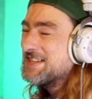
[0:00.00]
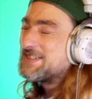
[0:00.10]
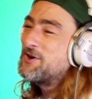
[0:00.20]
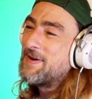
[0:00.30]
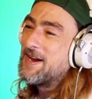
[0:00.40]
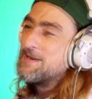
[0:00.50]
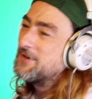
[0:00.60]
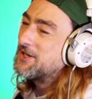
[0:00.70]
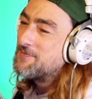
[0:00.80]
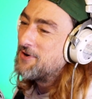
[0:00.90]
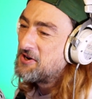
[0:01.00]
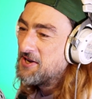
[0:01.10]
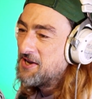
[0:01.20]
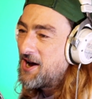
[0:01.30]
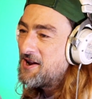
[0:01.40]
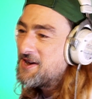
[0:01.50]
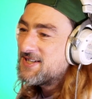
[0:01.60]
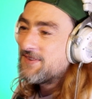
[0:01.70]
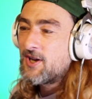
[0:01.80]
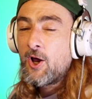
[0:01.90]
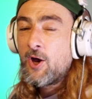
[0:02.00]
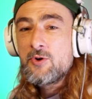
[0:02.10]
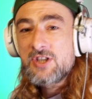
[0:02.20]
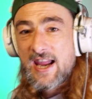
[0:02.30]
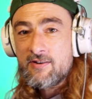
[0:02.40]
Sorry, mate, but come on. I like to have the closed